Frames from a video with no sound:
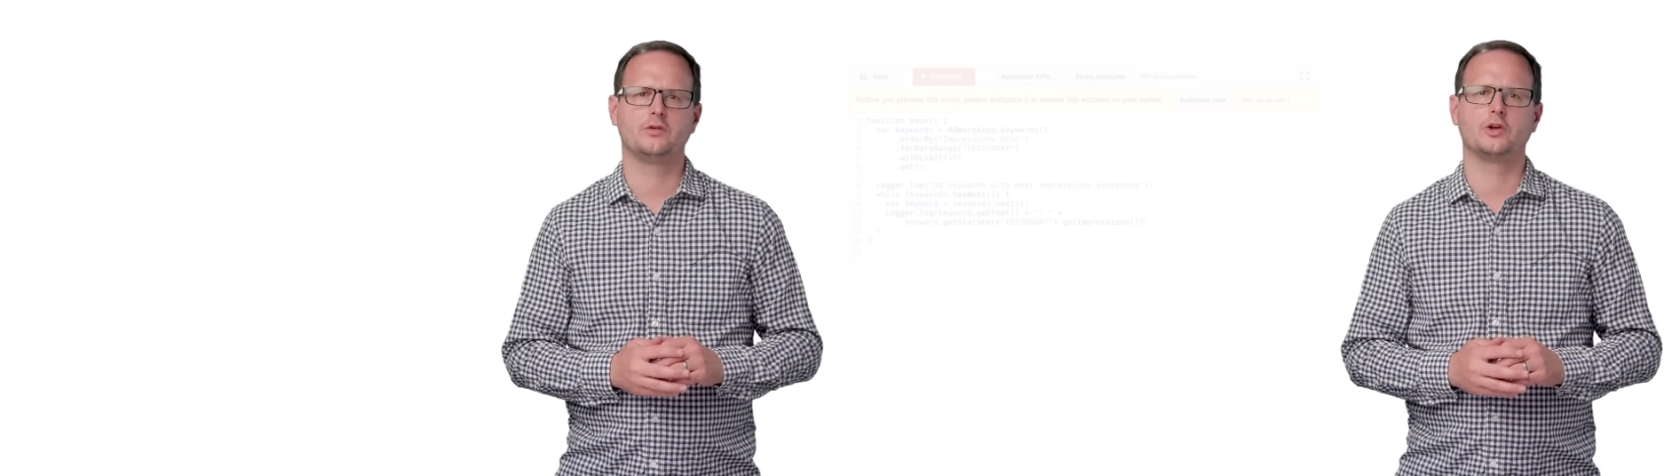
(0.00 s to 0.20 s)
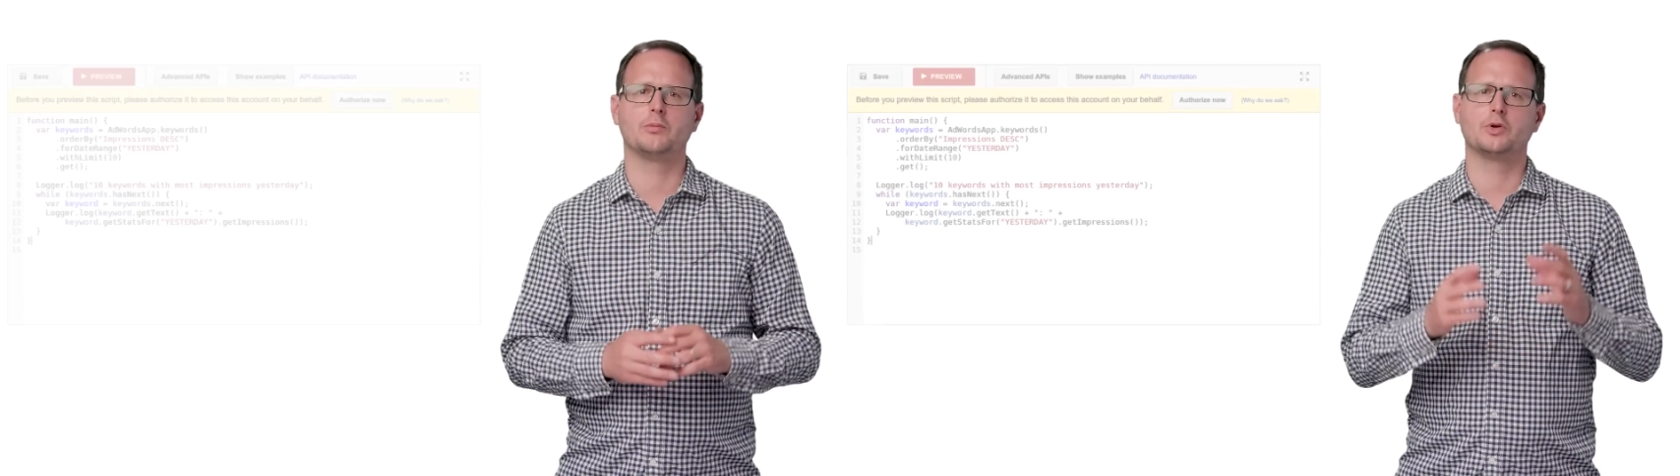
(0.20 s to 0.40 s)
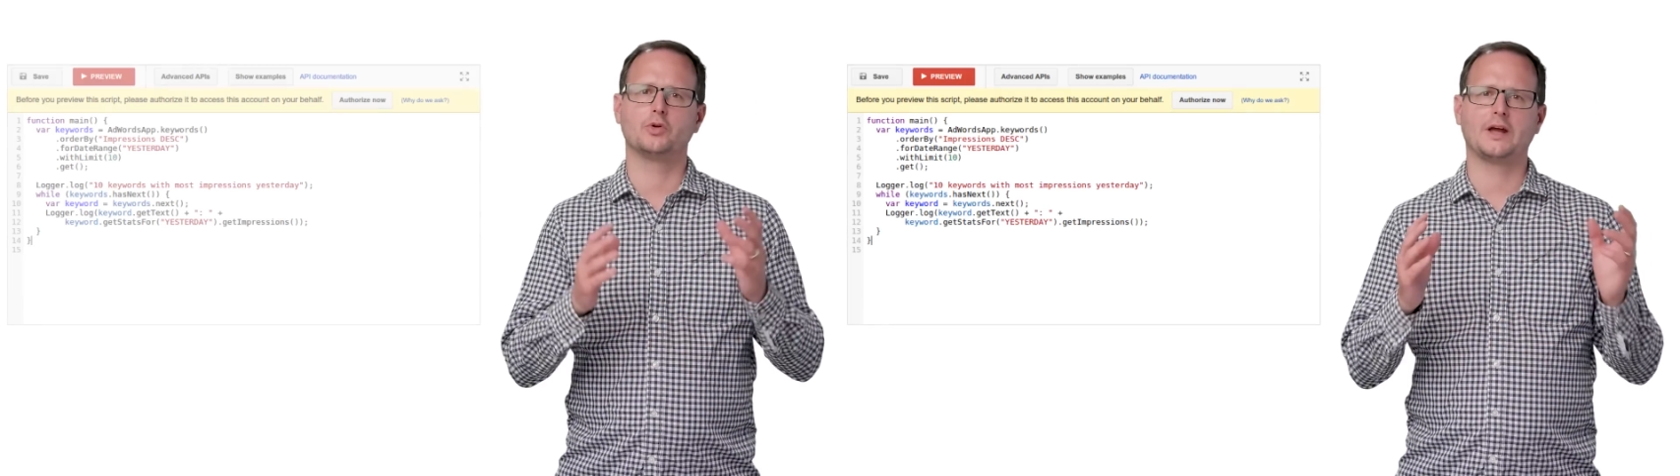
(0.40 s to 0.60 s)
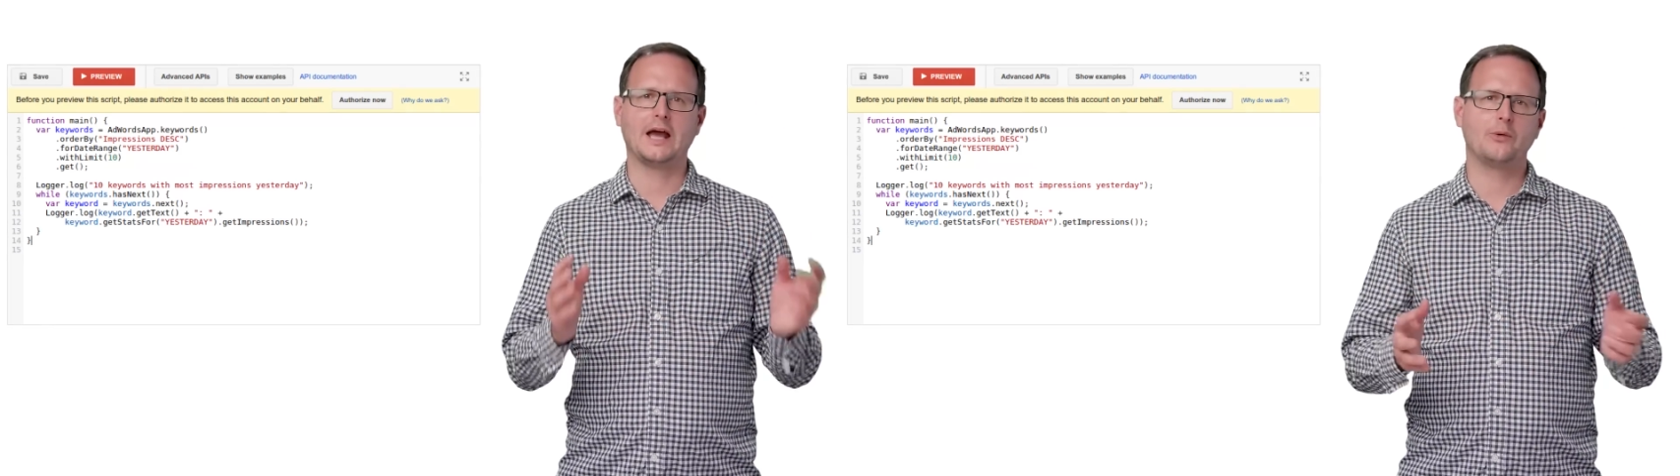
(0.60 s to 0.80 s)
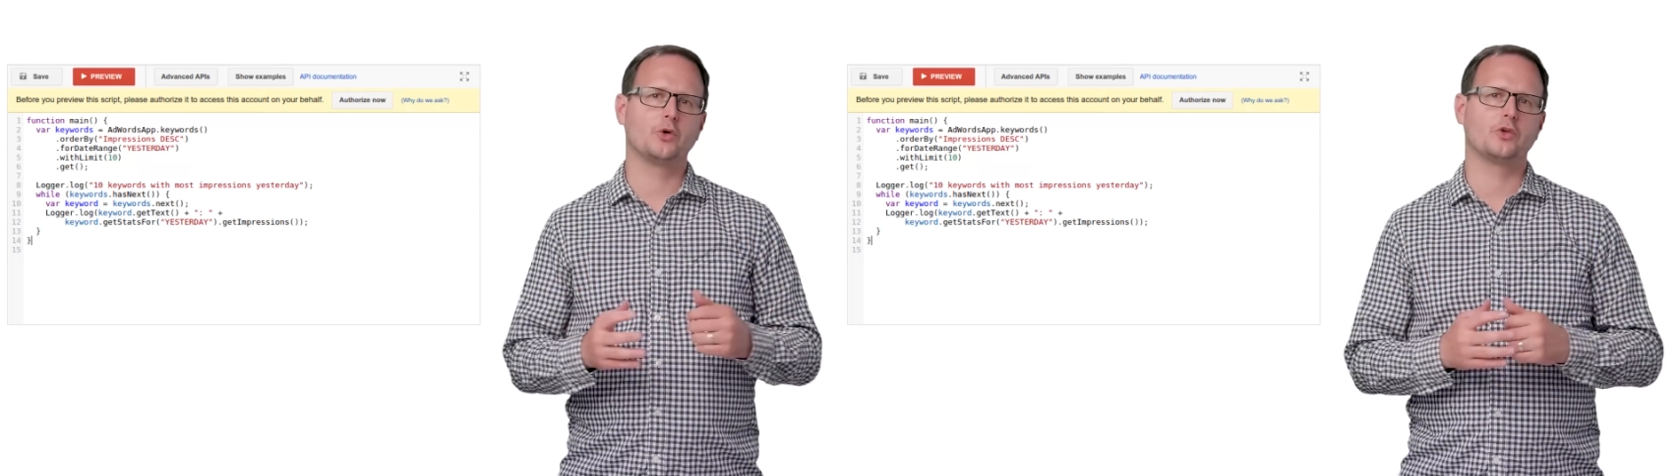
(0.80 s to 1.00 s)
You can build
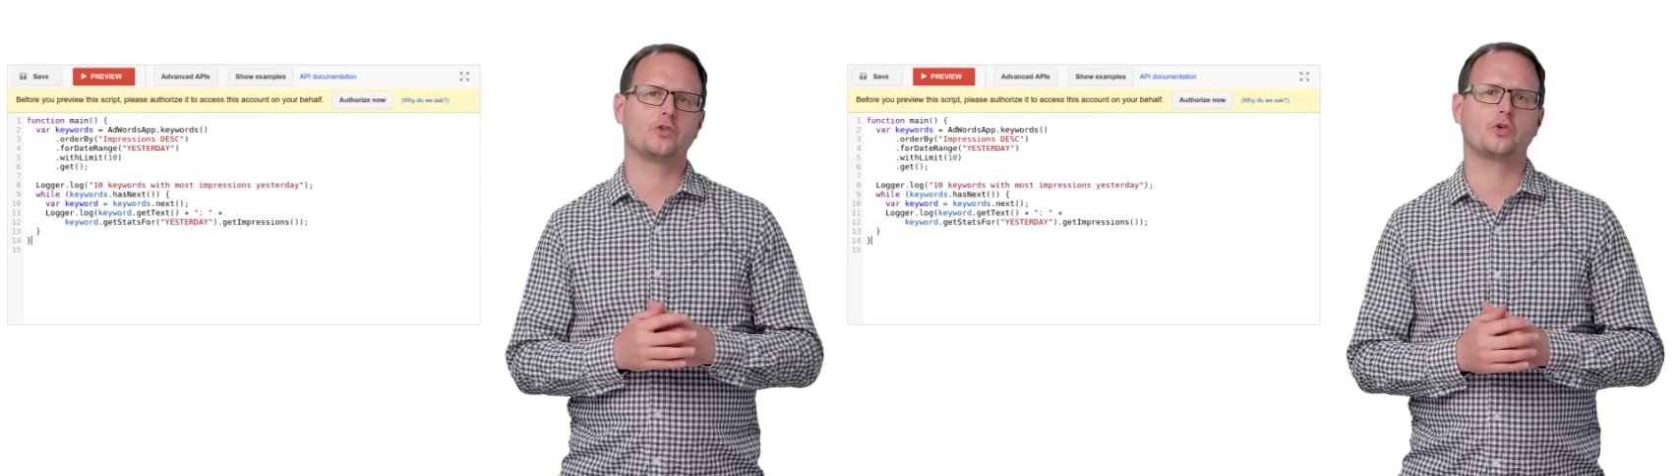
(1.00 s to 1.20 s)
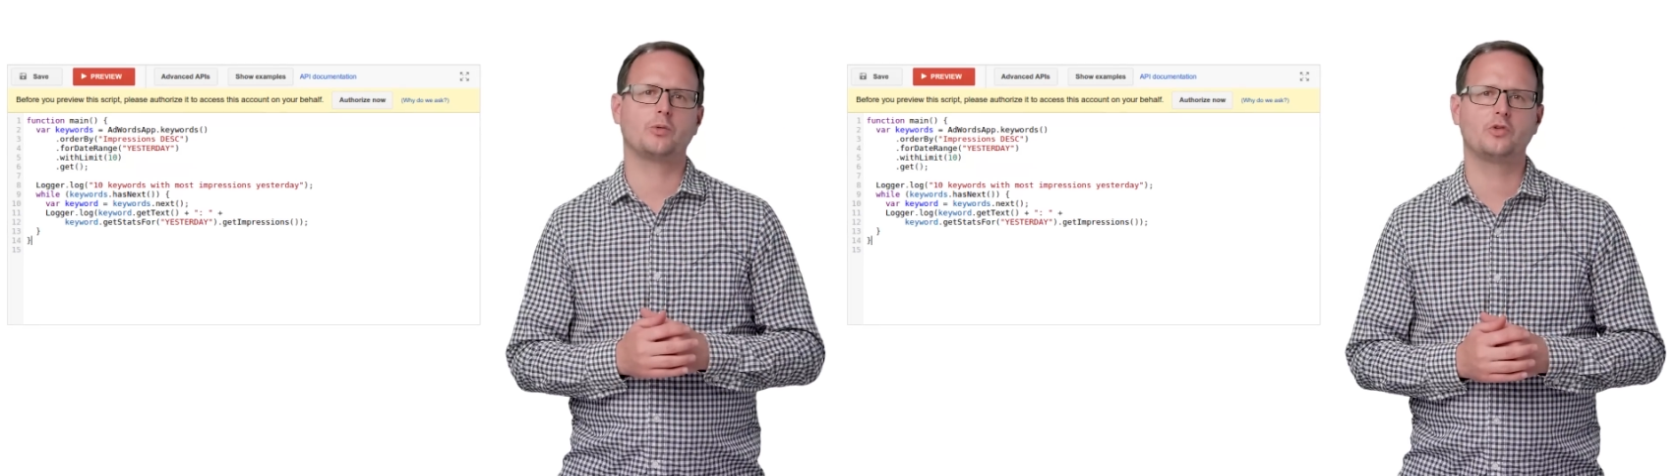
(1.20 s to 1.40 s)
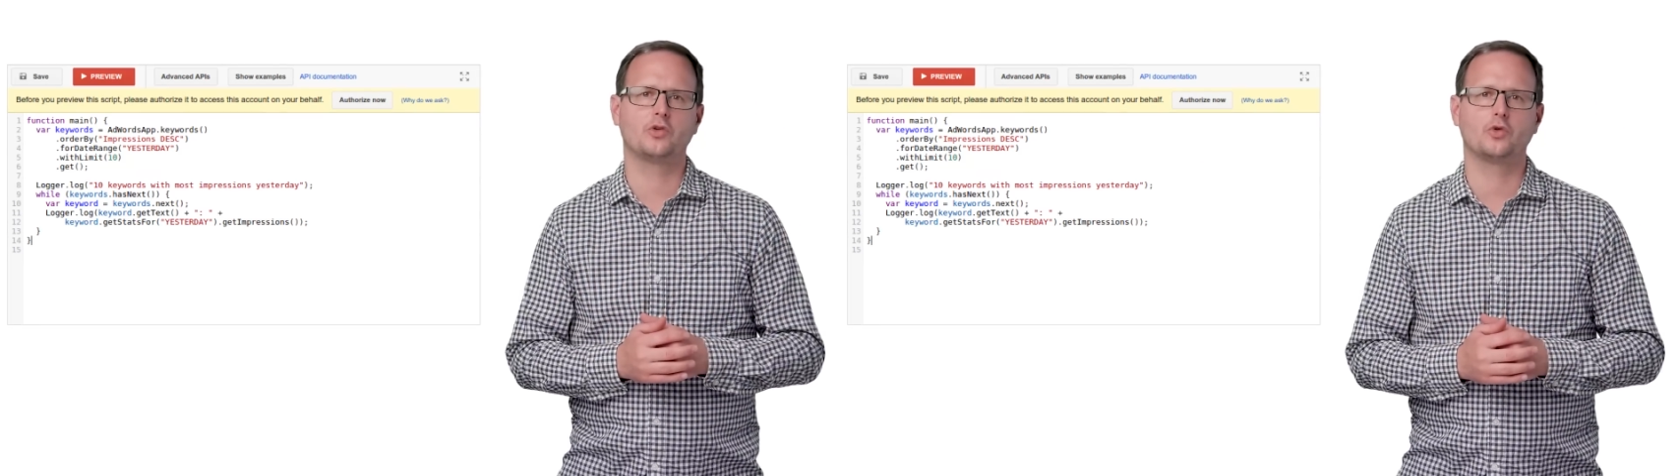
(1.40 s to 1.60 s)
AdWords scripts